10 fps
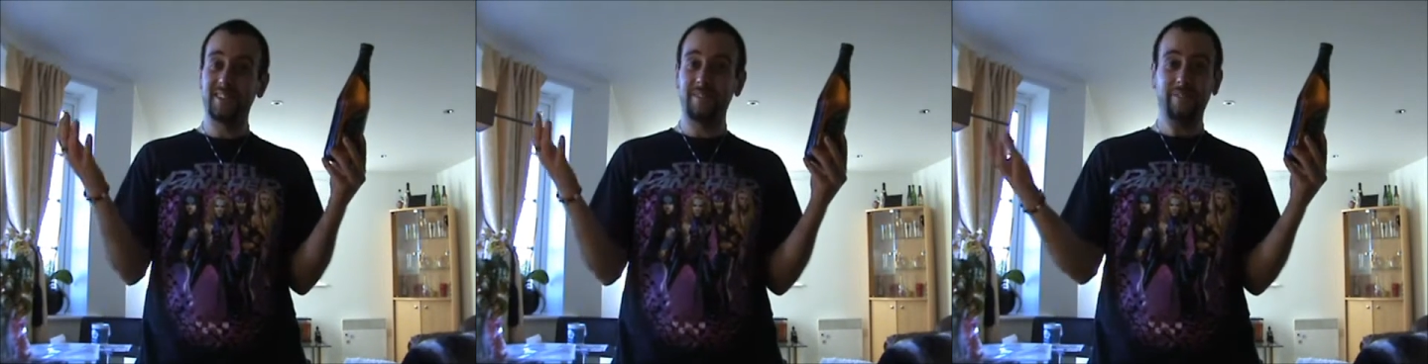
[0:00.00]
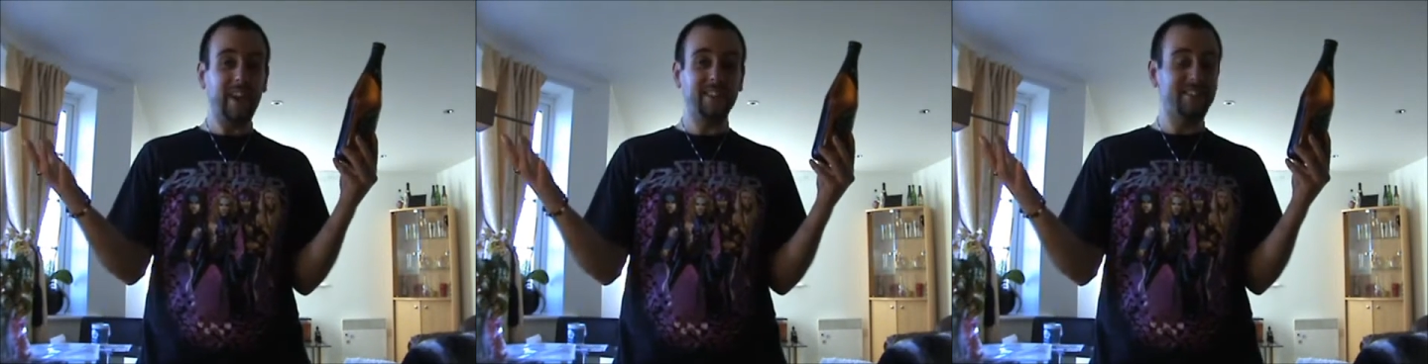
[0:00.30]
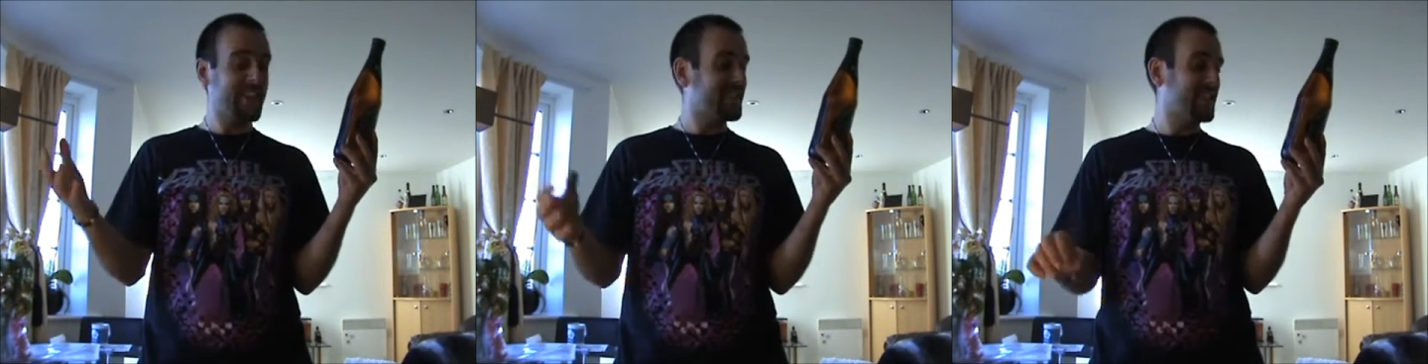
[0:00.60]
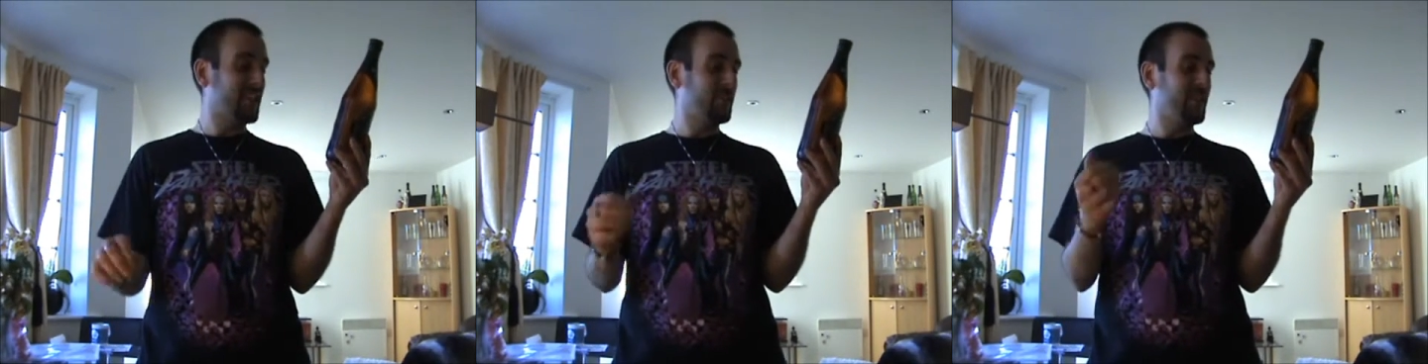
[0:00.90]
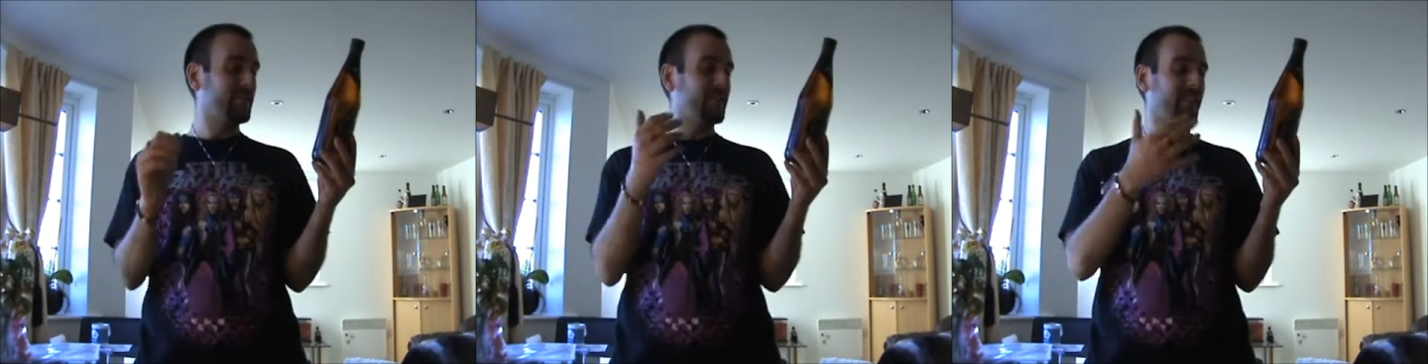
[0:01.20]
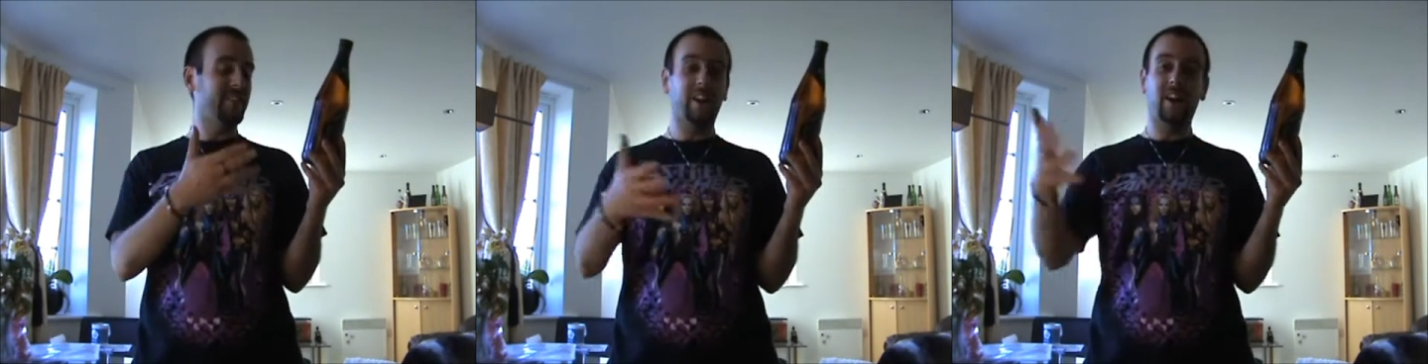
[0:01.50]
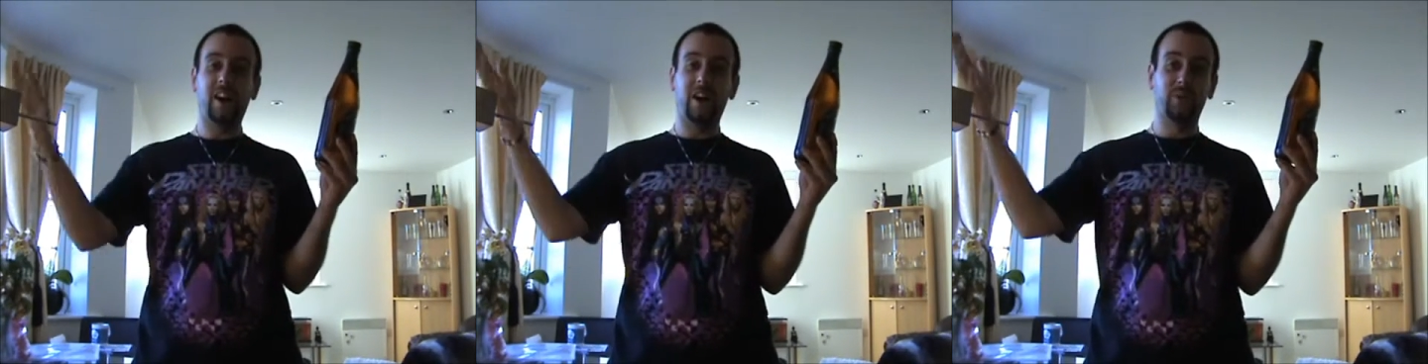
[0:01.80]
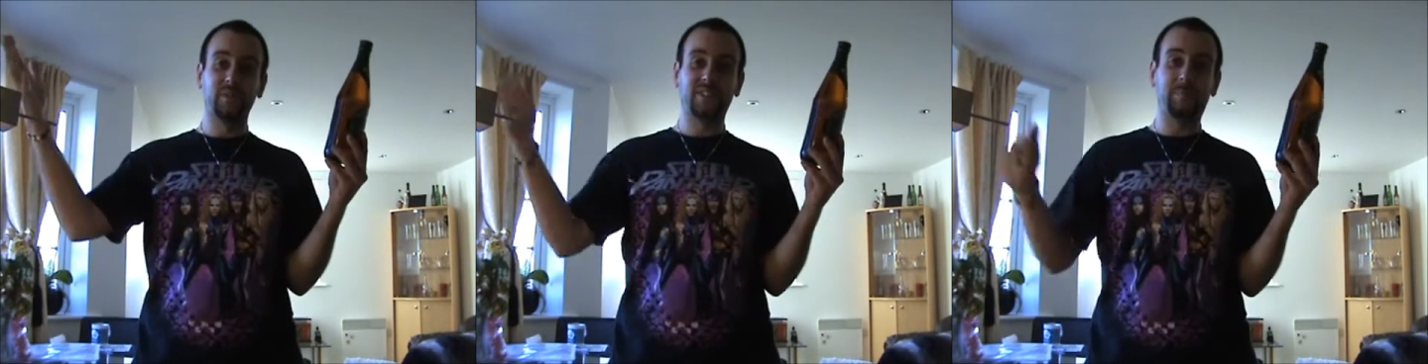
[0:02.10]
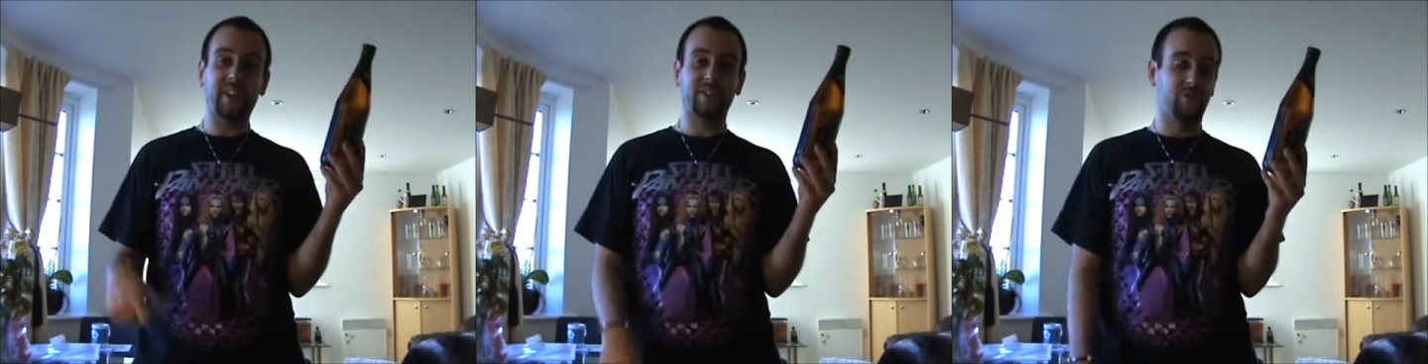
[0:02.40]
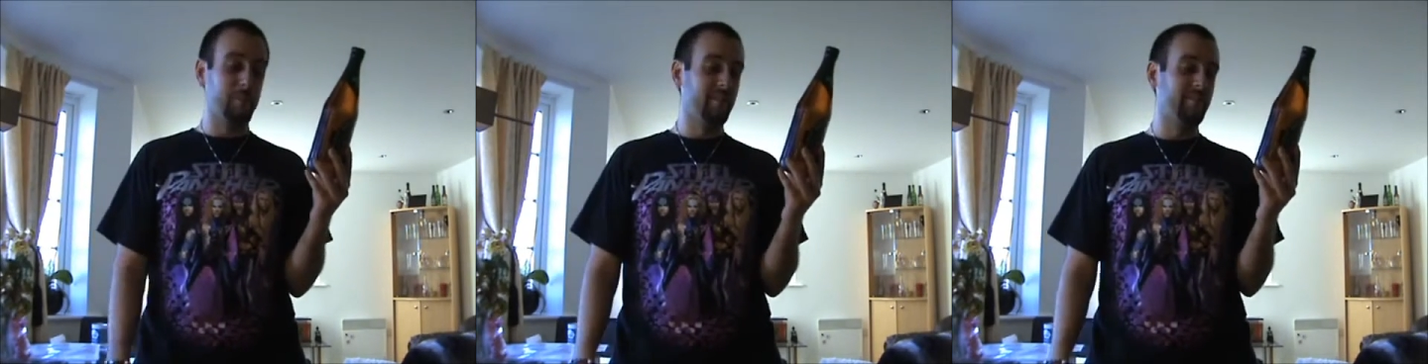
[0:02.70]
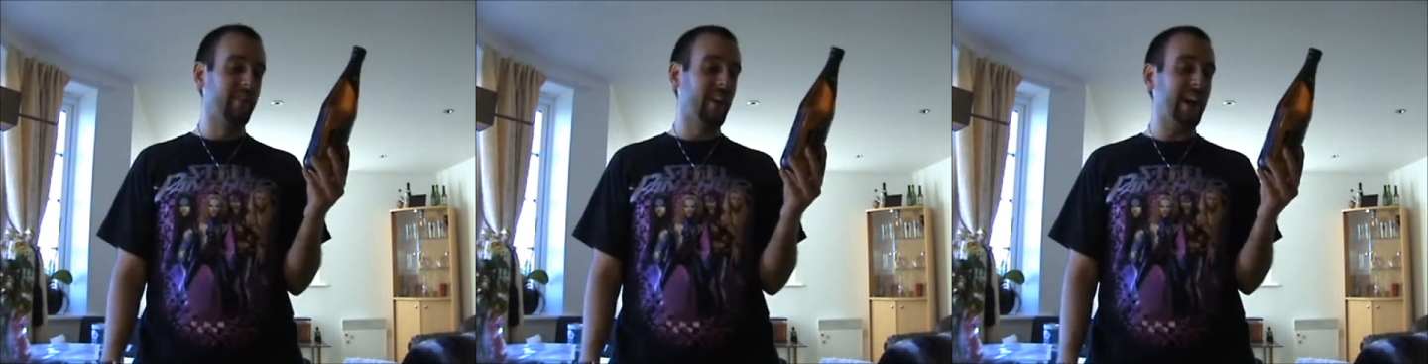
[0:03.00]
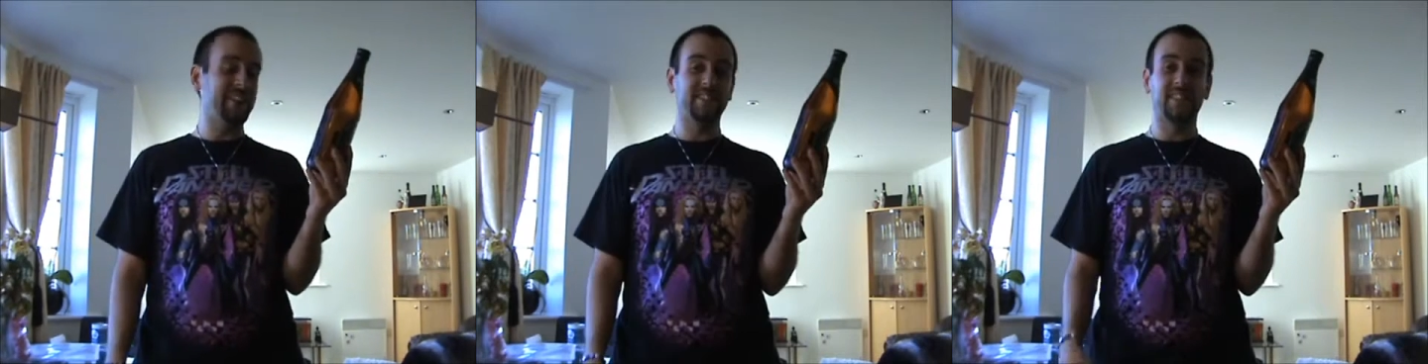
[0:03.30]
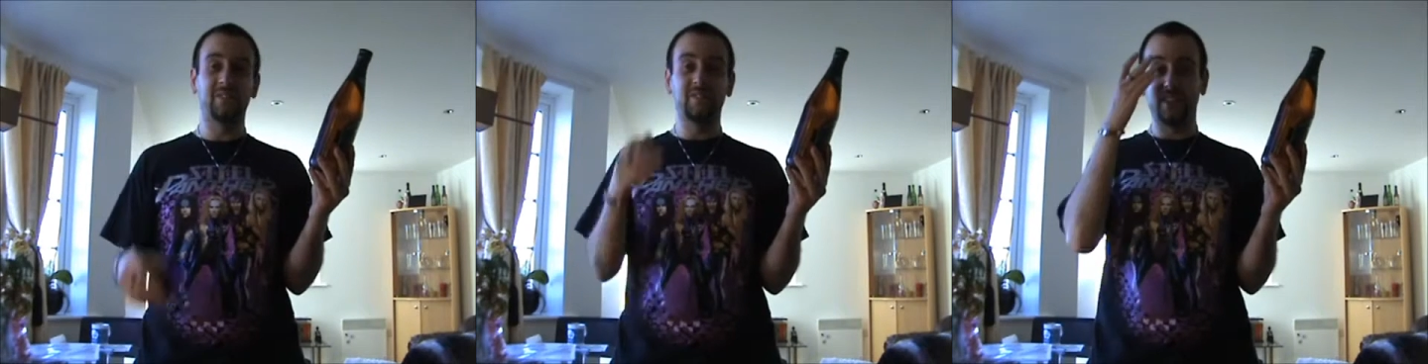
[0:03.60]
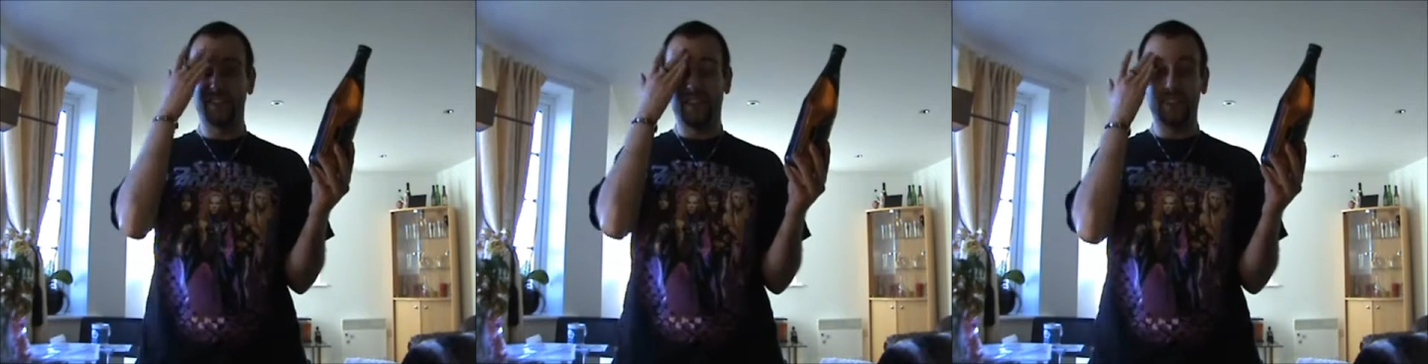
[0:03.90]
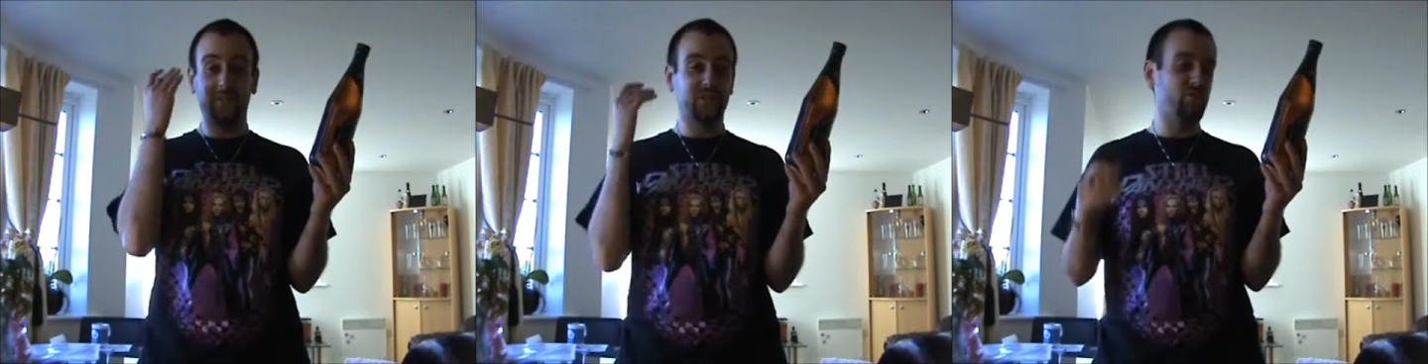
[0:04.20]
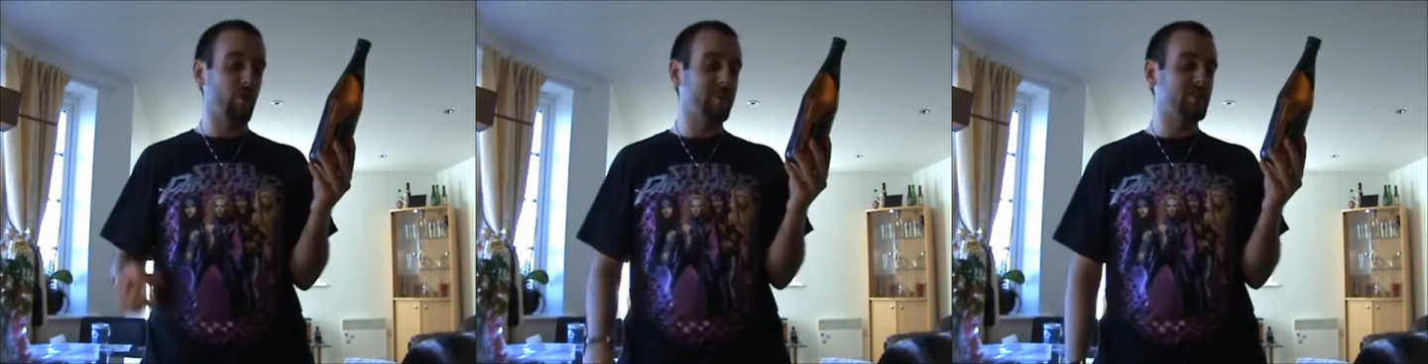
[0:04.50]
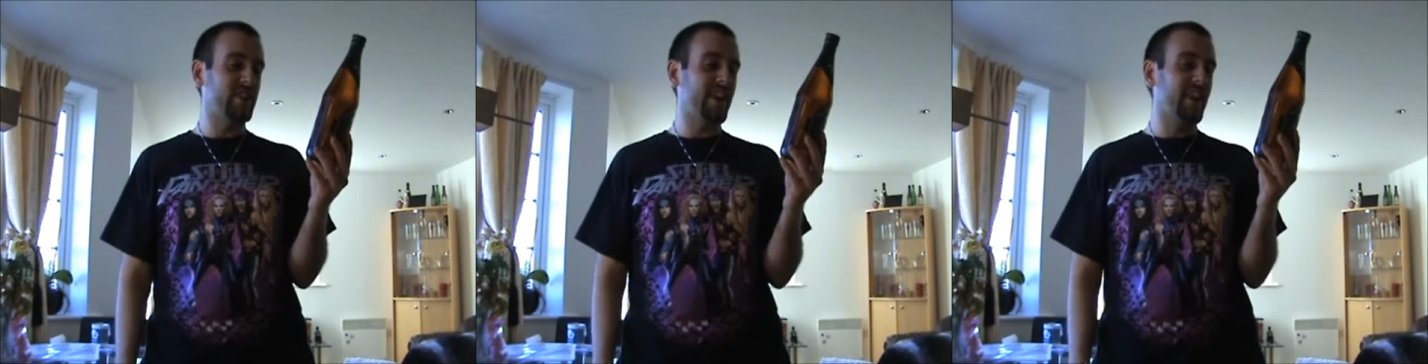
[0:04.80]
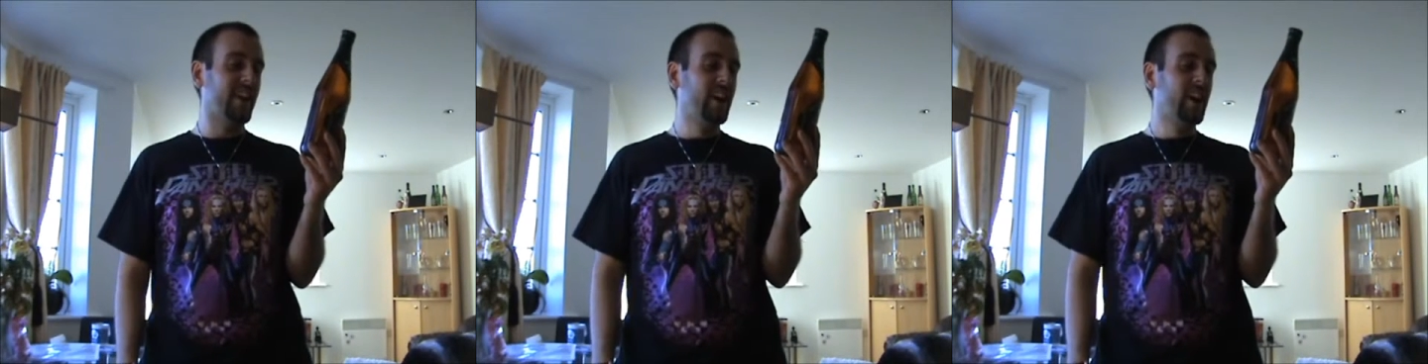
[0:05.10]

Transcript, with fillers: Fantastic, we've got the whole spectrum of uh, additives and artificial rubbish in here.